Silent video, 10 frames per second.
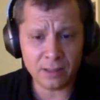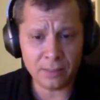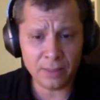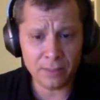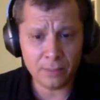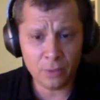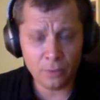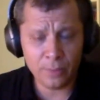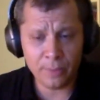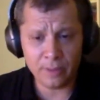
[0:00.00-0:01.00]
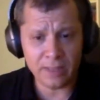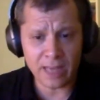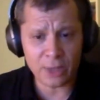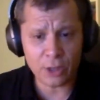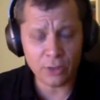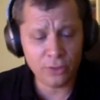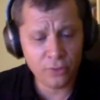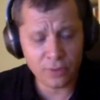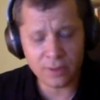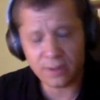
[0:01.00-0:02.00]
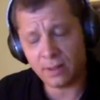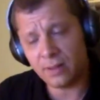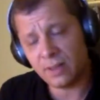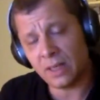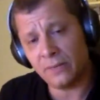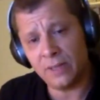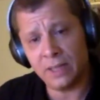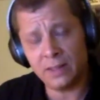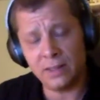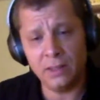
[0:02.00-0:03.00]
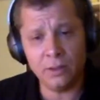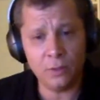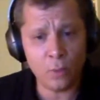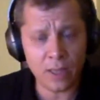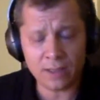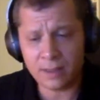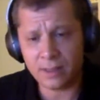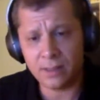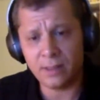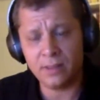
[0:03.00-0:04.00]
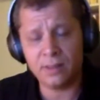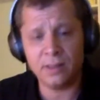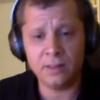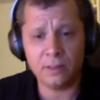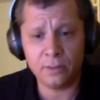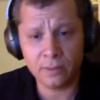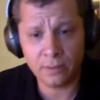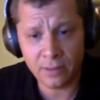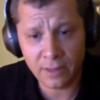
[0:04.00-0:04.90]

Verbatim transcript: I mean, you people in Asia, you do understand stuff that in the West, they still didn't